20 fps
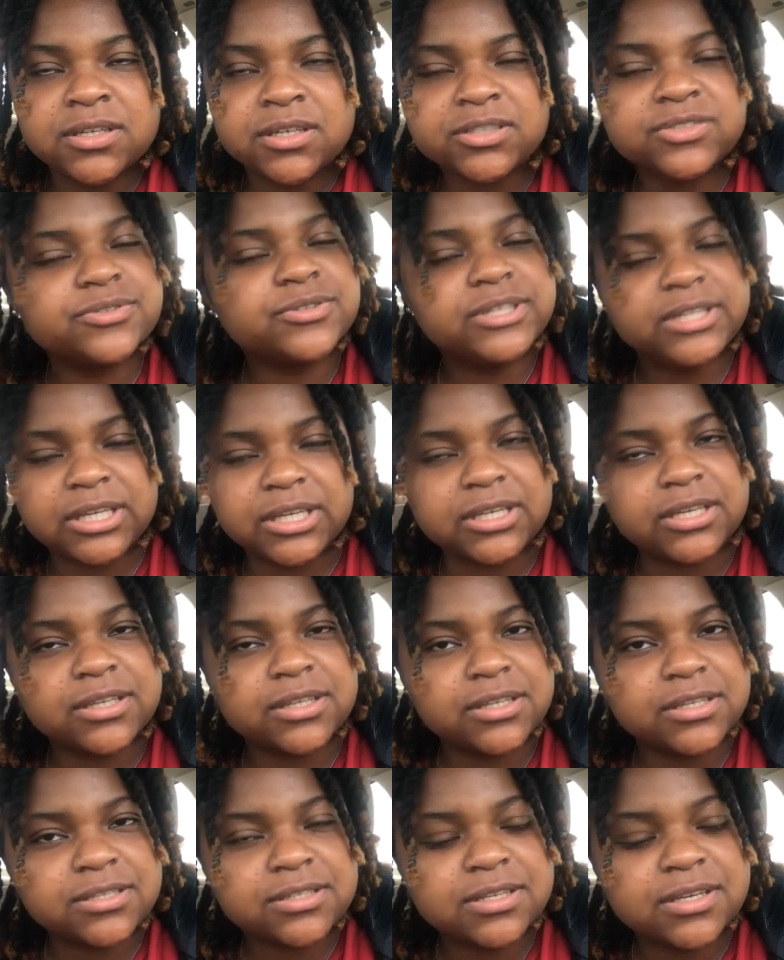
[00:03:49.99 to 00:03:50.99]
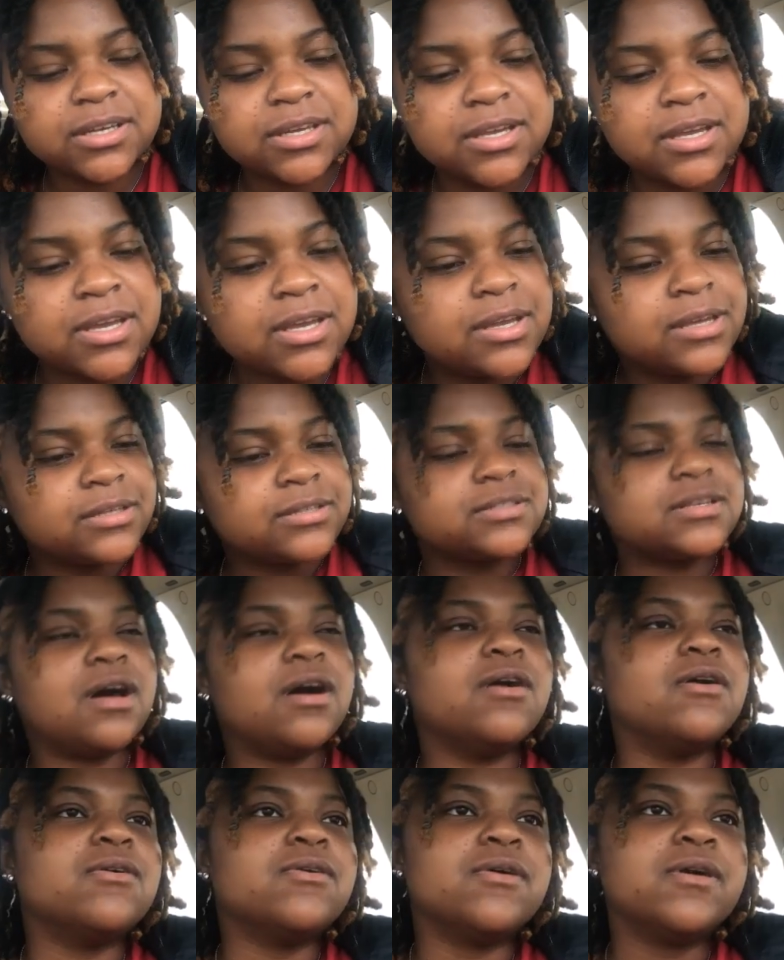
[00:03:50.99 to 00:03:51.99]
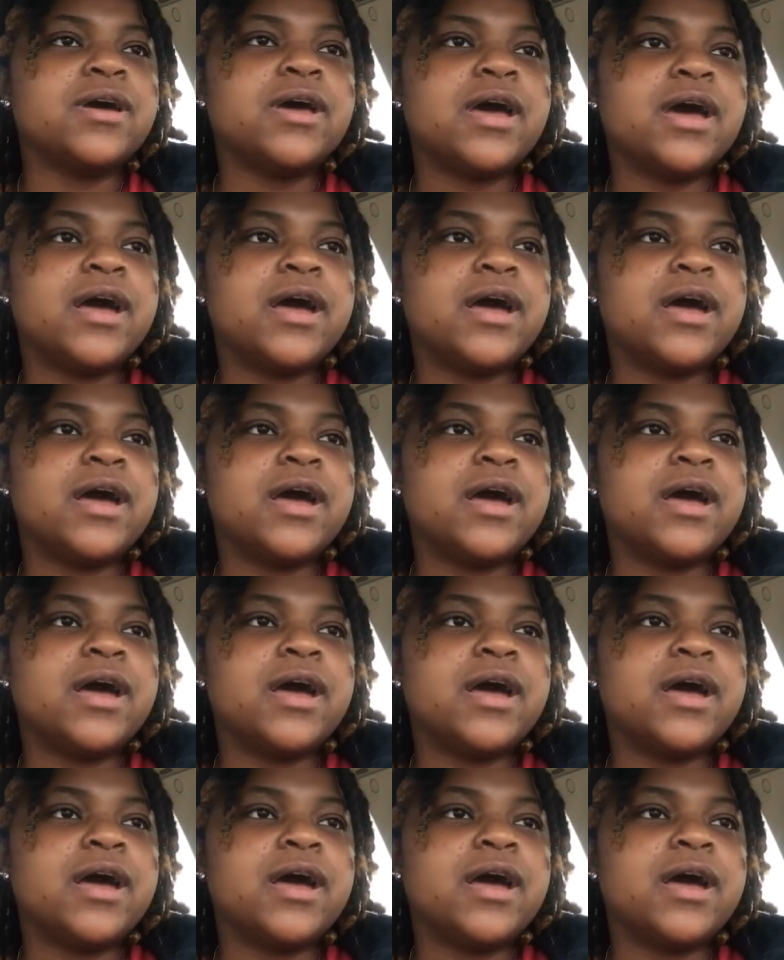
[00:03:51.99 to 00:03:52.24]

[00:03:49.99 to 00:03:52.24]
It's ridiculous. So,